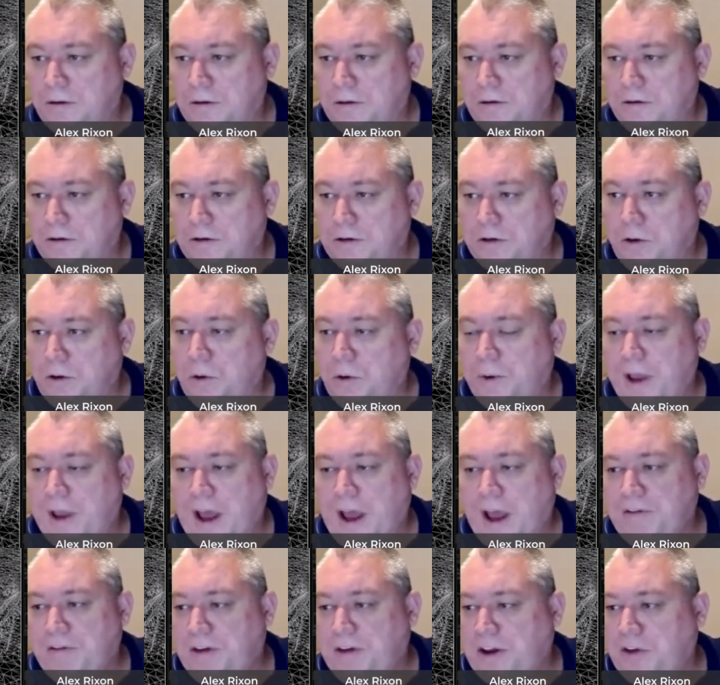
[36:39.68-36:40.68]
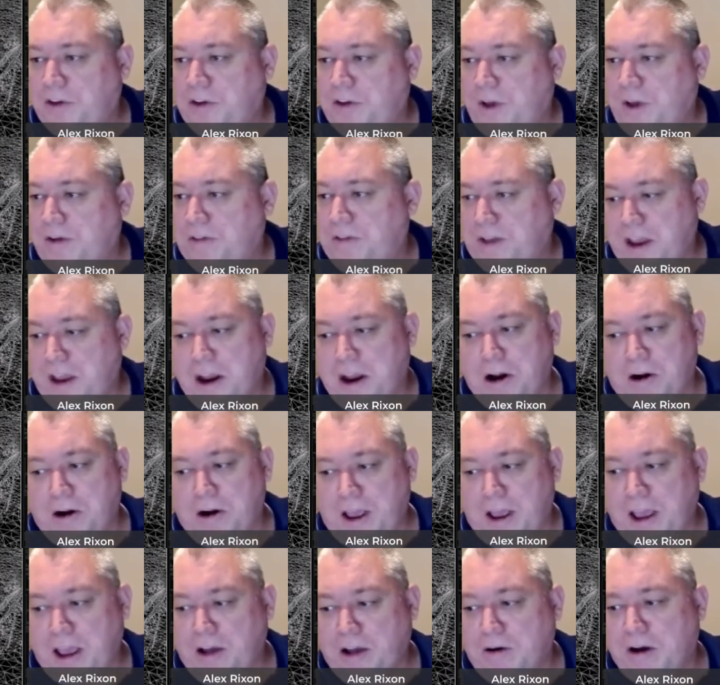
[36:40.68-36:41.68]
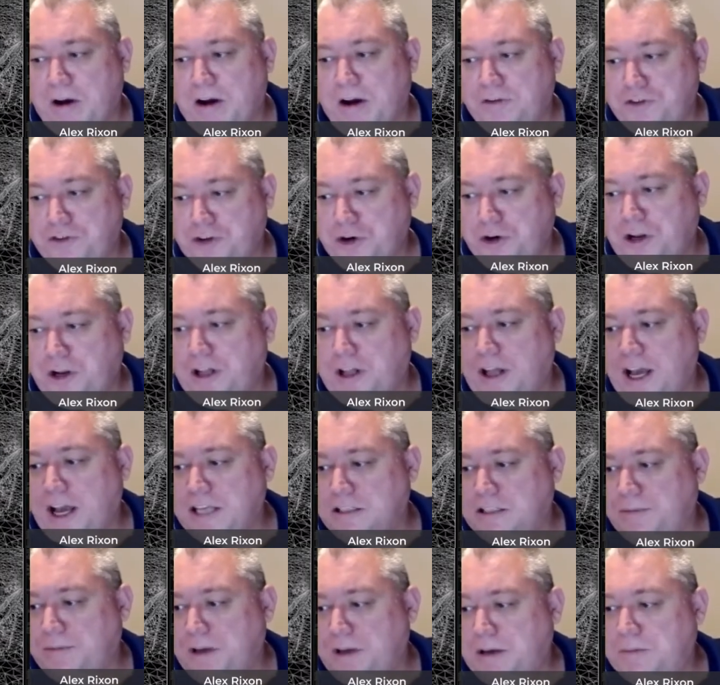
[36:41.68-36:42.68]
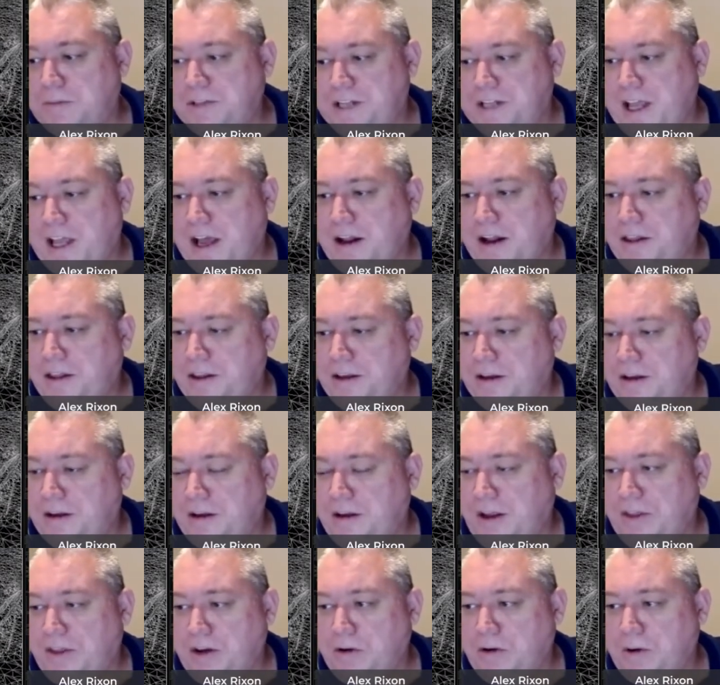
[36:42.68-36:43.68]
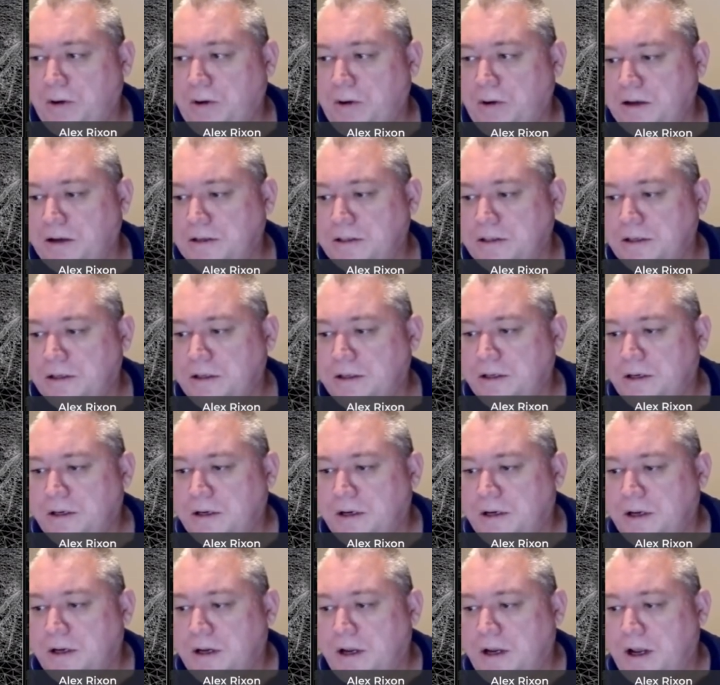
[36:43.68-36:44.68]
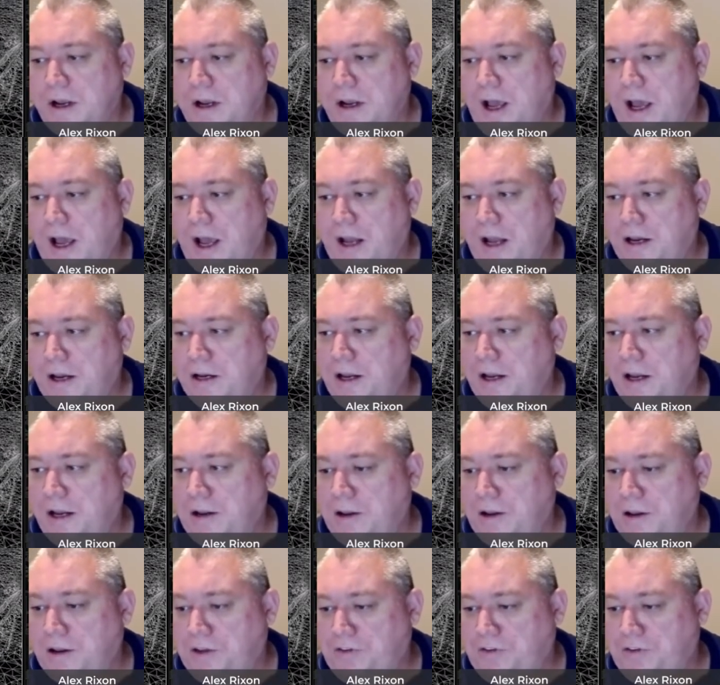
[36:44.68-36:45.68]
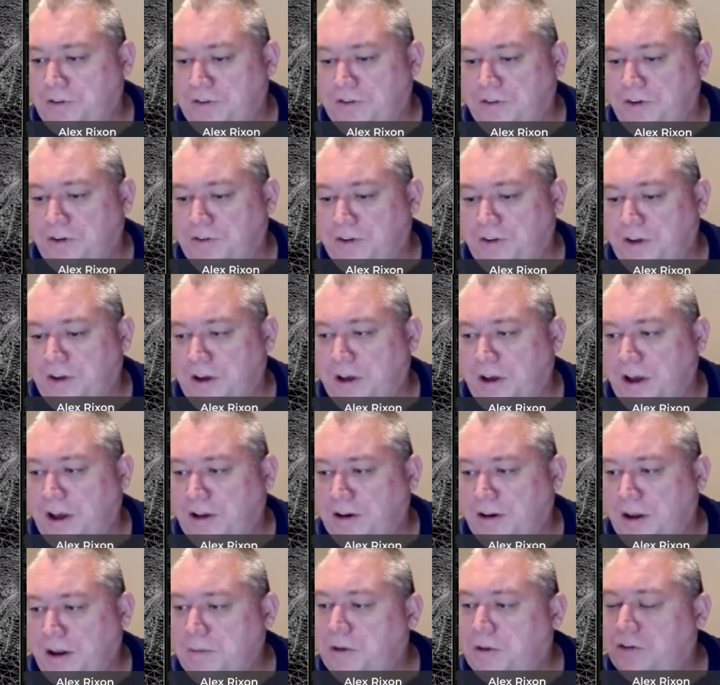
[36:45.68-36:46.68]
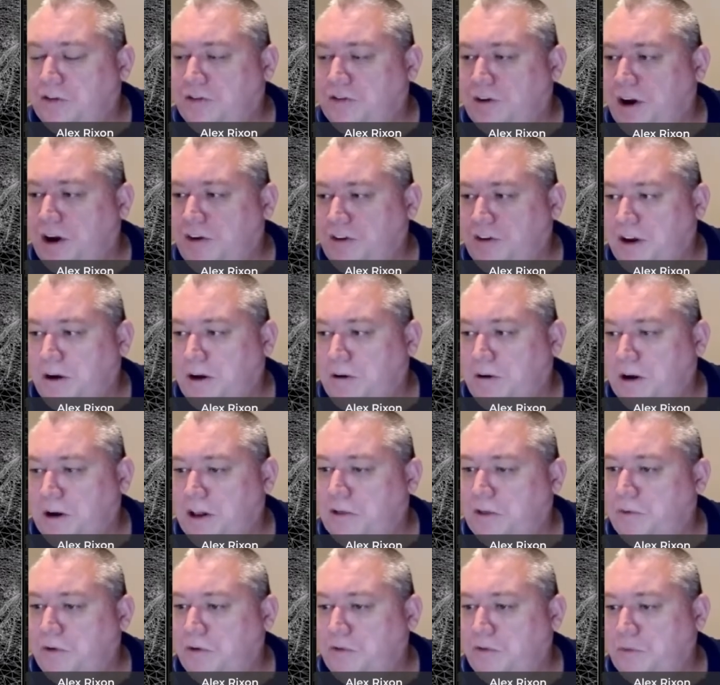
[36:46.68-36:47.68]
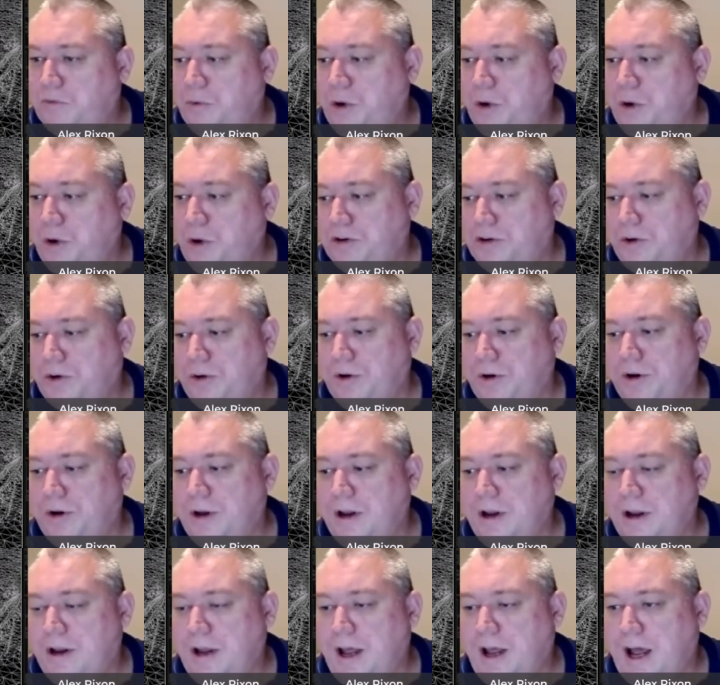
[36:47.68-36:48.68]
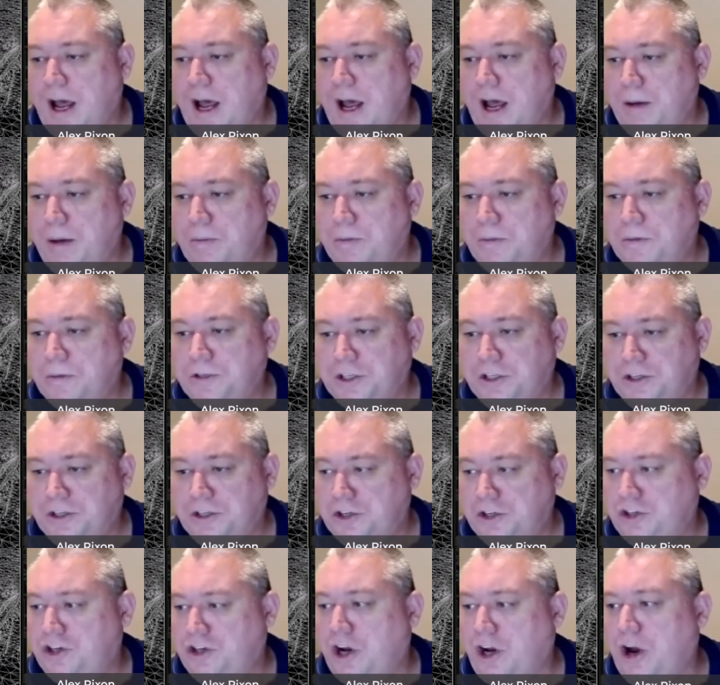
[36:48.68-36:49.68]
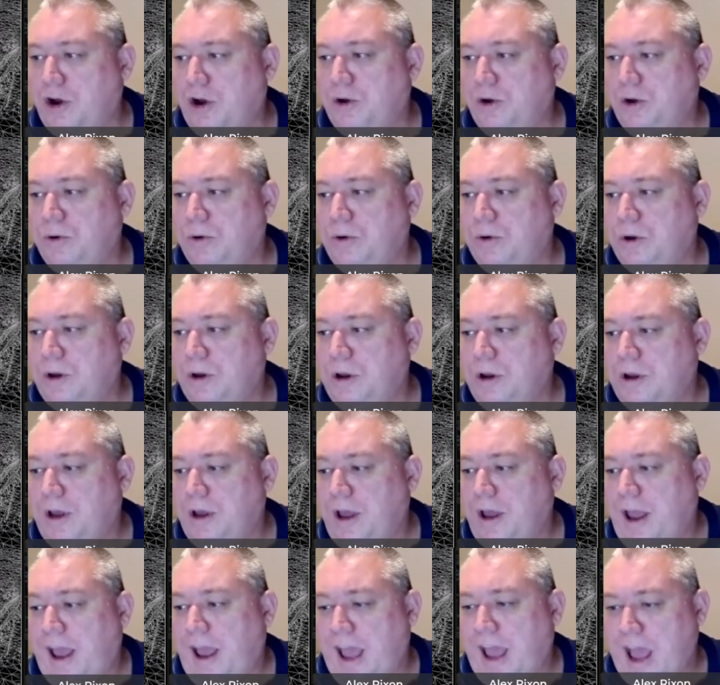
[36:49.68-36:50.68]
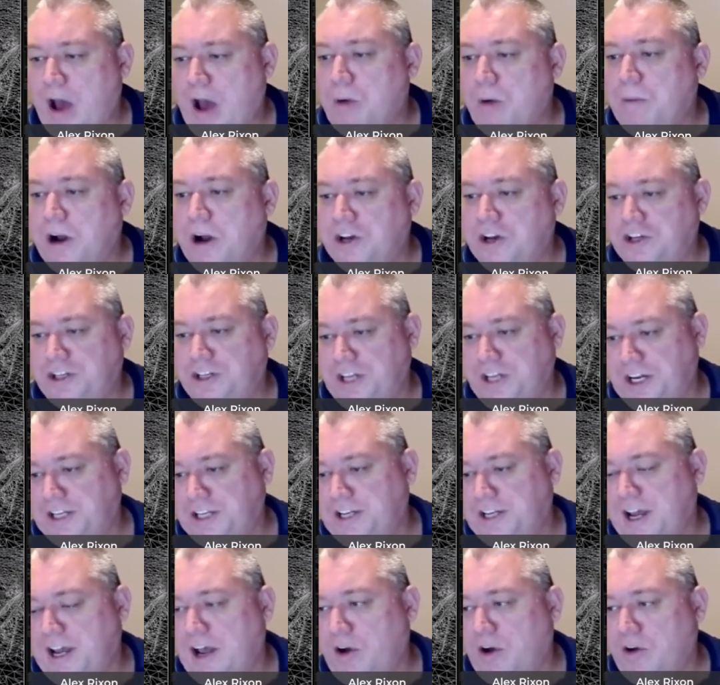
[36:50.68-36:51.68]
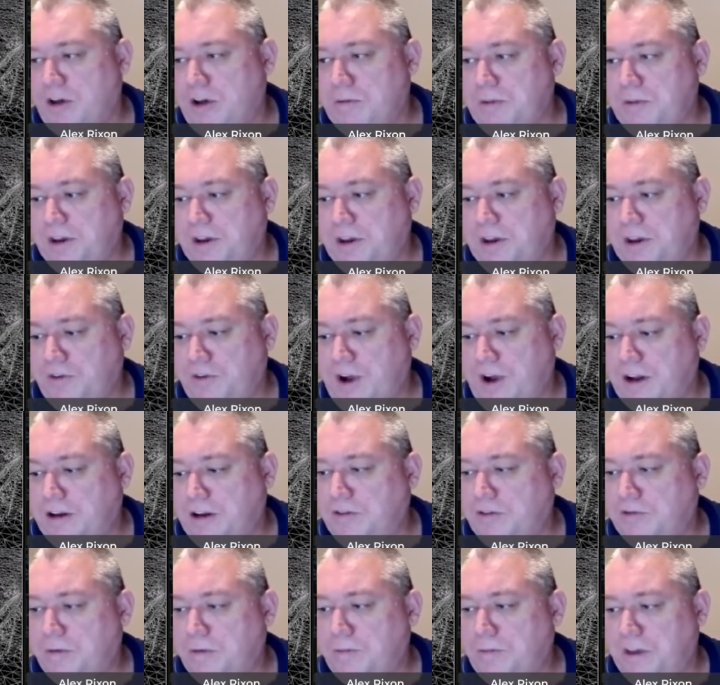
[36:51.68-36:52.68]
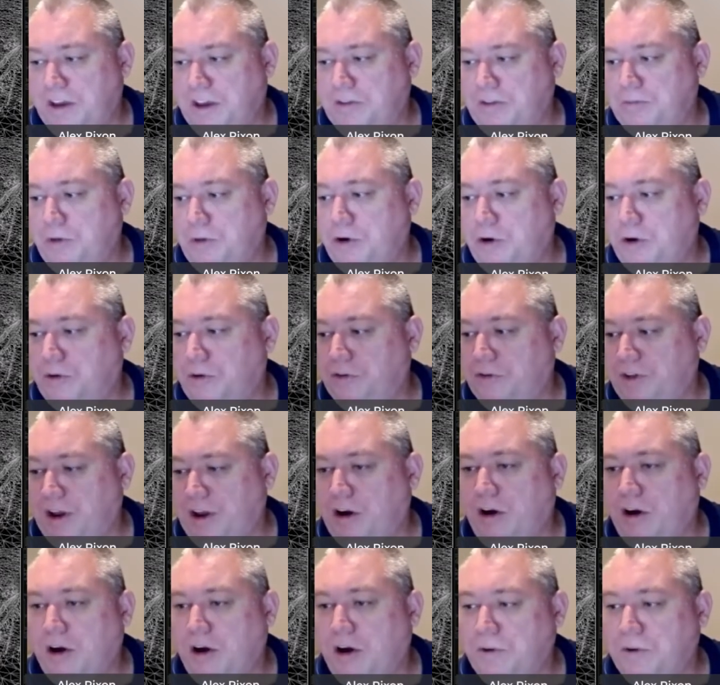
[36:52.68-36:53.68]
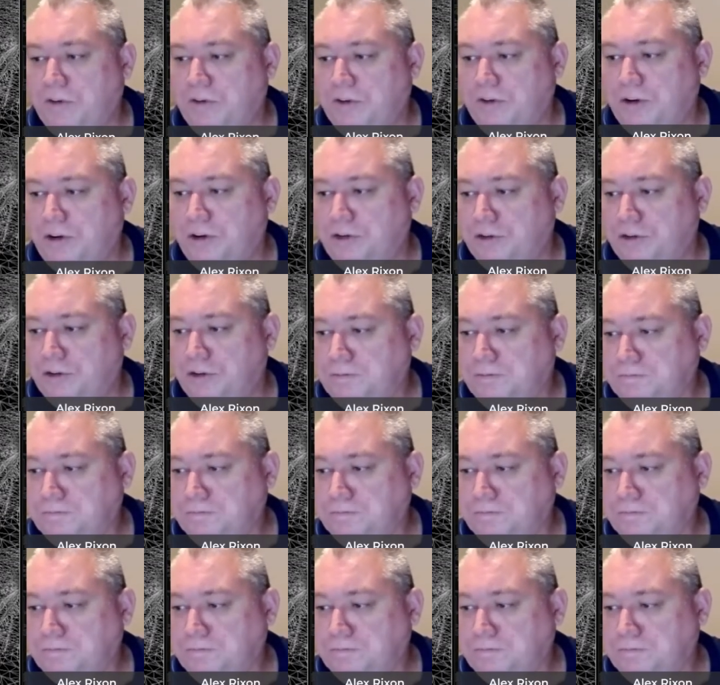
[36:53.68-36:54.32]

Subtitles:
So what we have here is we have the aircraft shooting laser beams down at the ground, and this is just a demonstration area that we've worked on to show how much detail can be extracted from these models at high resolution.